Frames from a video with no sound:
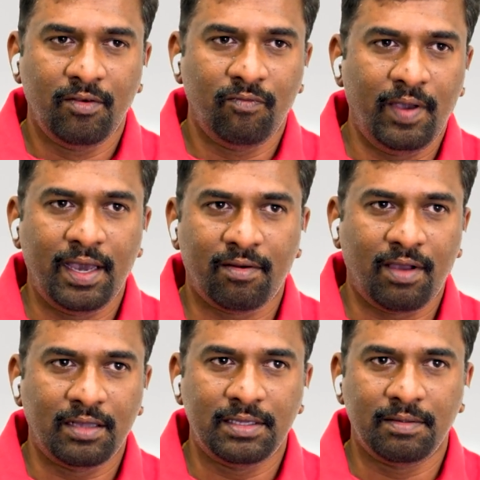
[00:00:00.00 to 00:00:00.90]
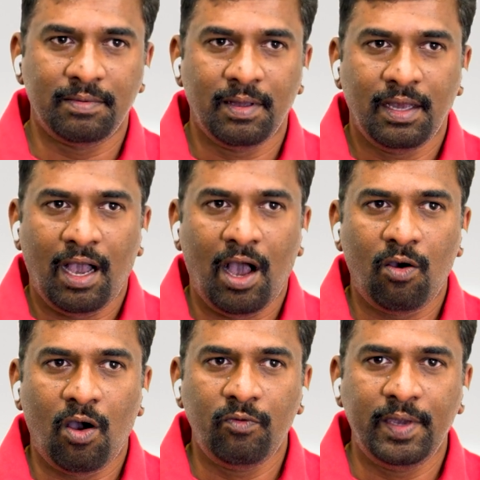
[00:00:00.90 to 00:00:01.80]

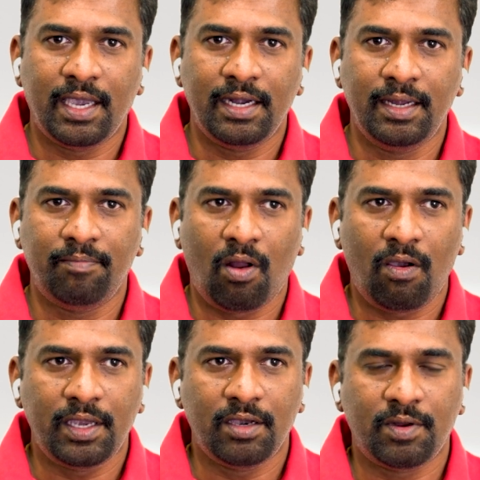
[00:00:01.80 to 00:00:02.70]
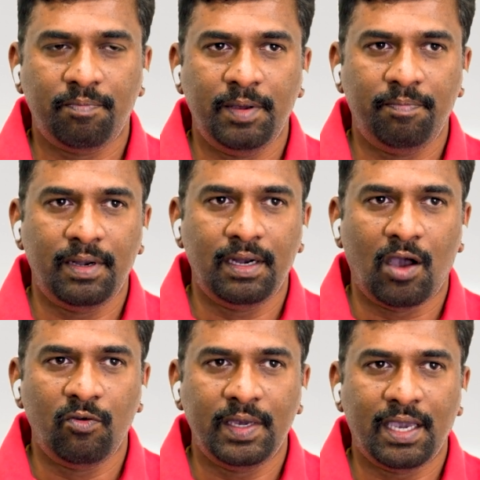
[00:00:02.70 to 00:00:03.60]
How we can deploy our people,
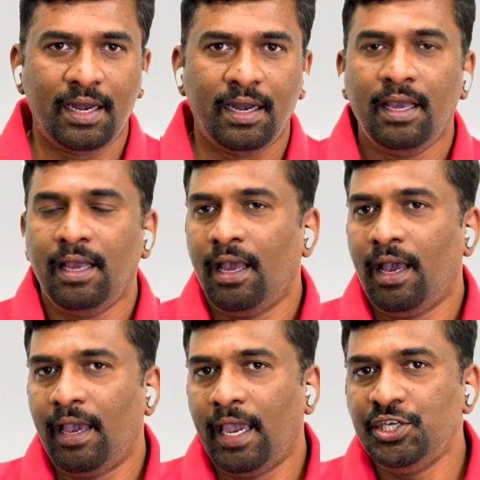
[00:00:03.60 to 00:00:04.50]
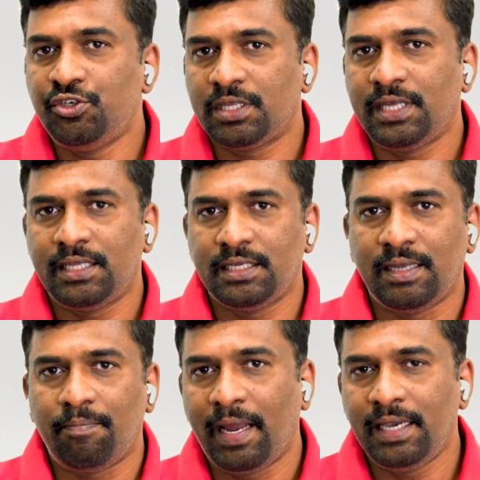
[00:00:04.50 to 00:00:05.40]
how we can ensure that the
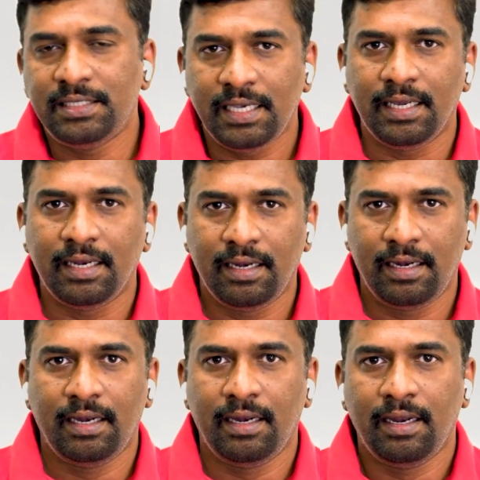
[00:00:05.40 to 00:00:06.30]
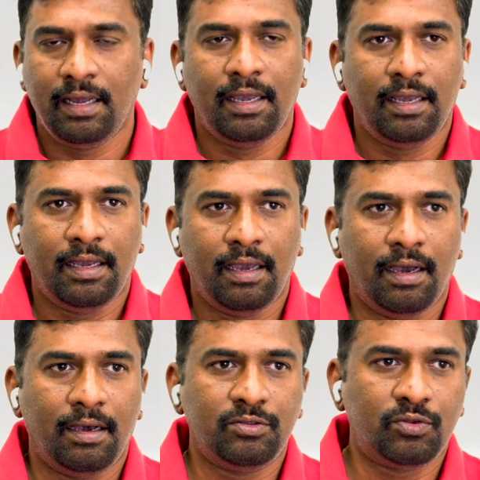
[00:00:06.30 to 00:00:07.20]
supply chain
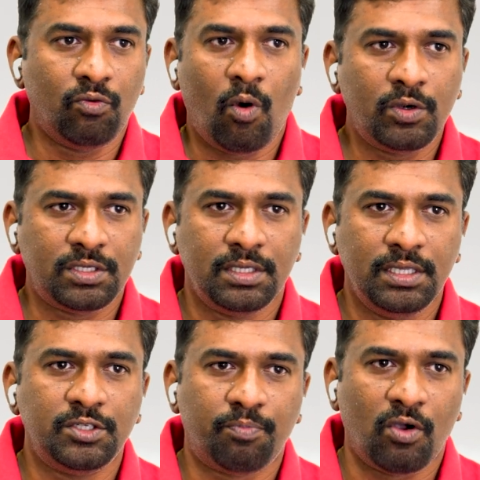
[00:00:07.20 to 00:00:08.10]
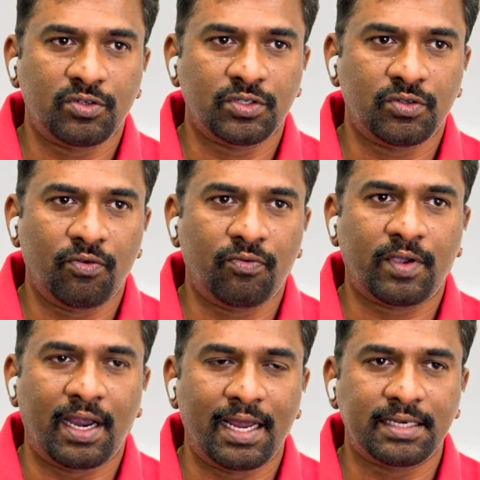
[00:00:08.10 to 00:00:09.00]
throughout this process
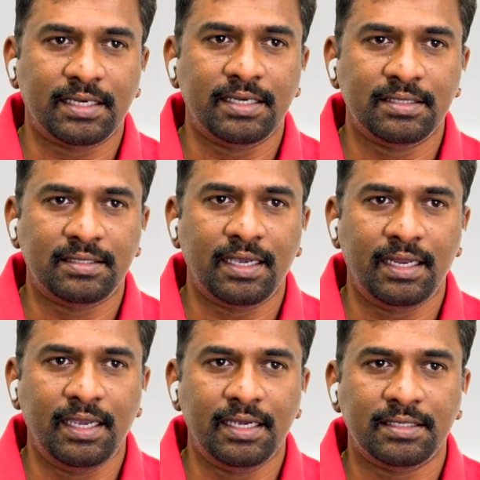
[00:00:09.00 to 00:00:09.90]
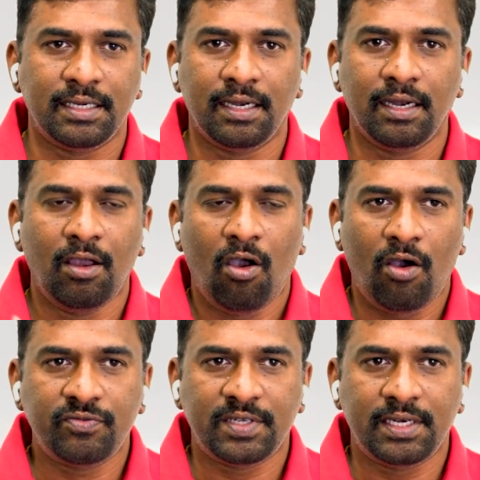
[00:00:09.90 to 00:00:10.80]
of collection, segregation,
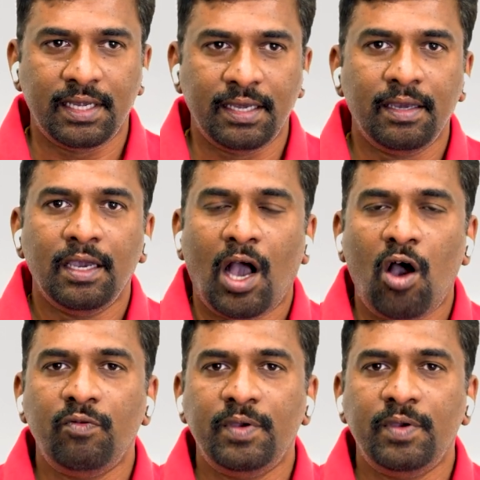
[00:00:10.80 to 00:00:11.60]
offsetting, how